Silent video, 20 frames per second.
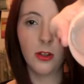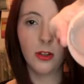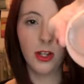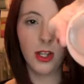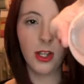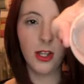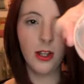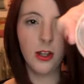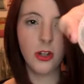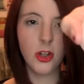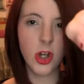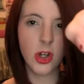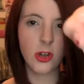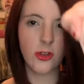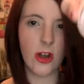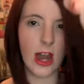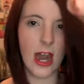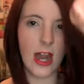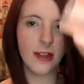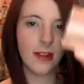See, it's
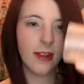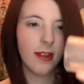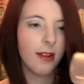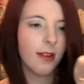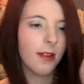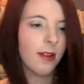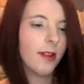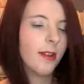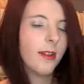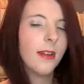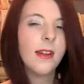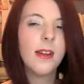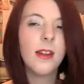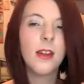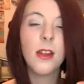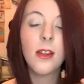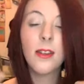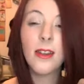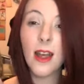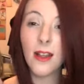just red.
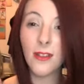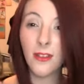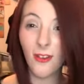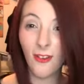Now